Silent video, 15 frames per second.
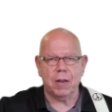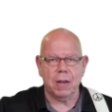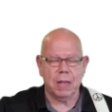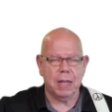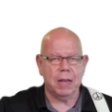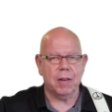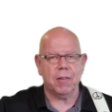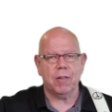to
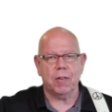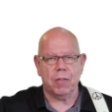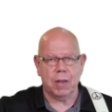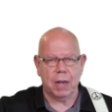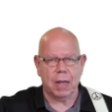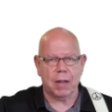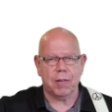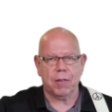lead us to the
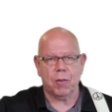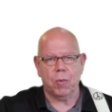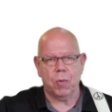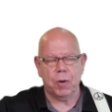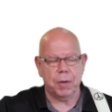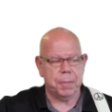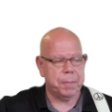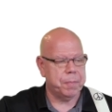next
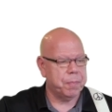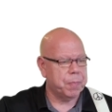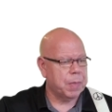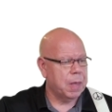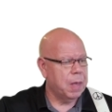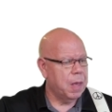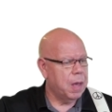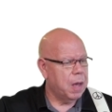chord.
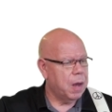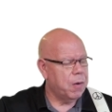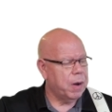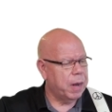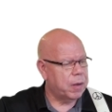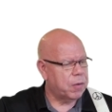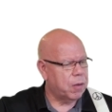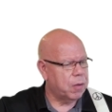All
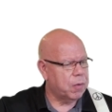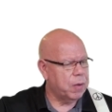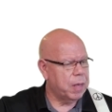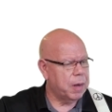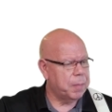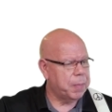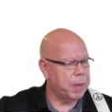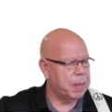right, so I'll go
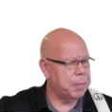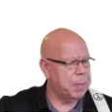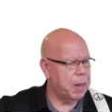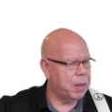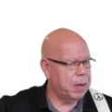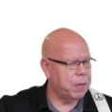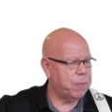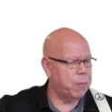ahead and play the
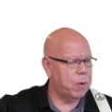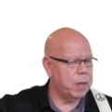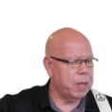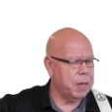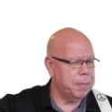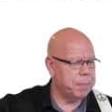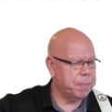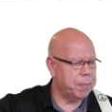melody for
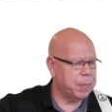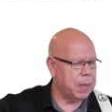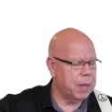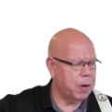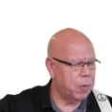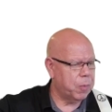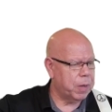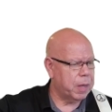you.
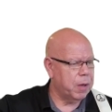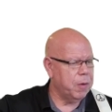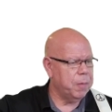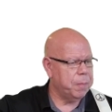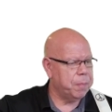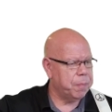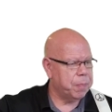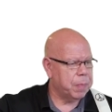Here we
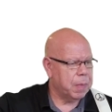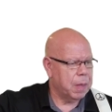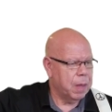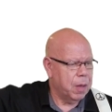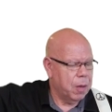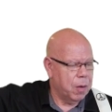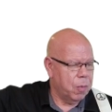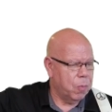go.
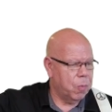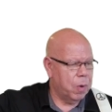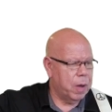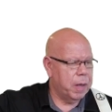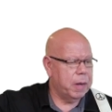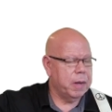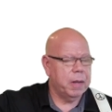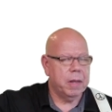
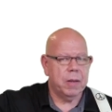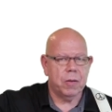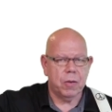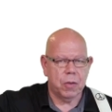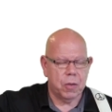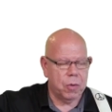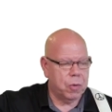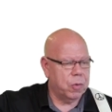1,
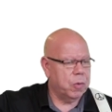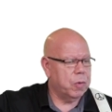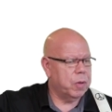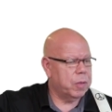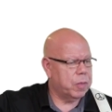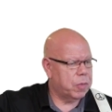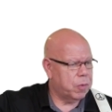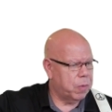
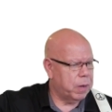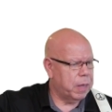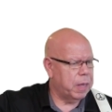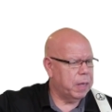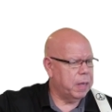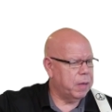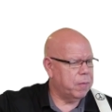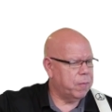2,
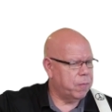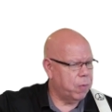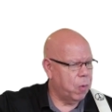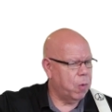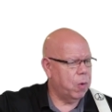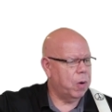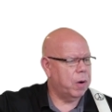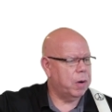3,
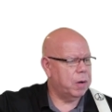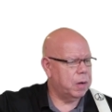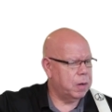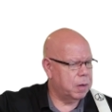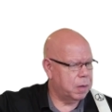4.